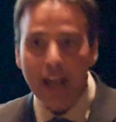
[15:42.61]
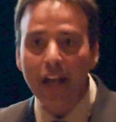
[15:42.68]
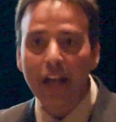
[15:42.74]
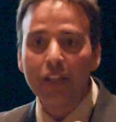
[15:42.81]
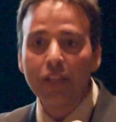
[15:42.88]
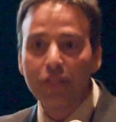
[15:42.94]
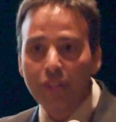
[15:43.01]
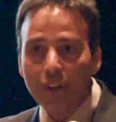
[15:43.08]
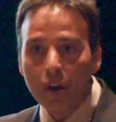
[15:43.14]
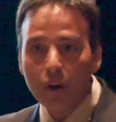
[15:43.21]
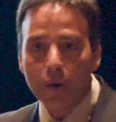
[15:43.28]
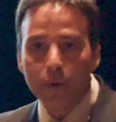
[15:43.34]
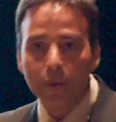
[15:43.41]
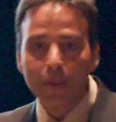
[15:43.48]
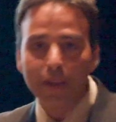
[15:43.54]
And
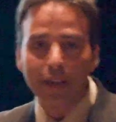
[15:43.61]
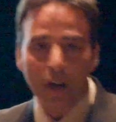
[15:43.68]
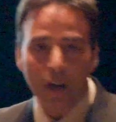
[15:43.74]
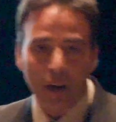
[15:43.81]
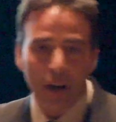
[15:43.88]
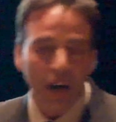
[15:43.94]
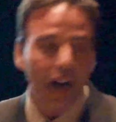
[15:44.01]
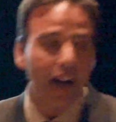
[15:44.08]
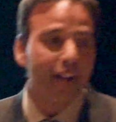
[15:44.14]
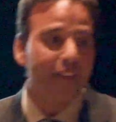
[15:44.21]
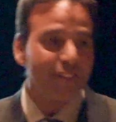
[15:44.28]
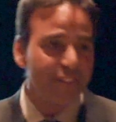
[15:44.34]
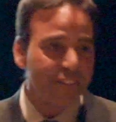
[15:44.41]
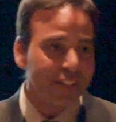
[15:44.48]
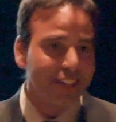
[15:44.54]
those are
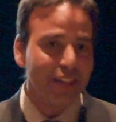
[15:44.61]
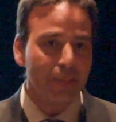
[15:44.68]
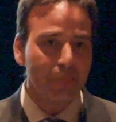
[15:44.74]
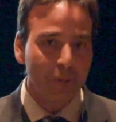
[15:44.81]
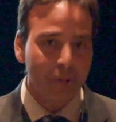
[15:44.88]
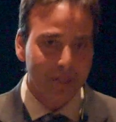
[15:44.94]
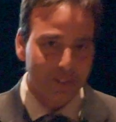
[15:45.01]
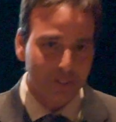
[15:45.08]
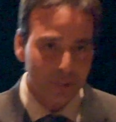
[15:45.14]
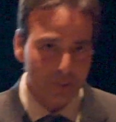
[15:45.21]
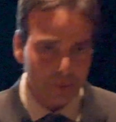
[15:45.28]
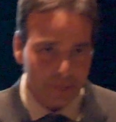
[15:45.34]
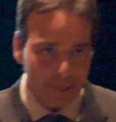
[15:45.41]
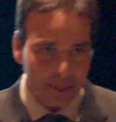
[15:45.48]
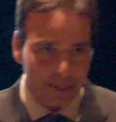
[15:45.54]
unfixable
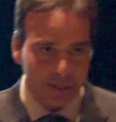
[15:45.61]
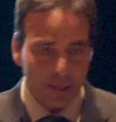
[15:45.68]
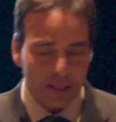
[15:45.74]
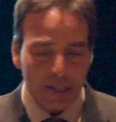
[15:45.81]
issues.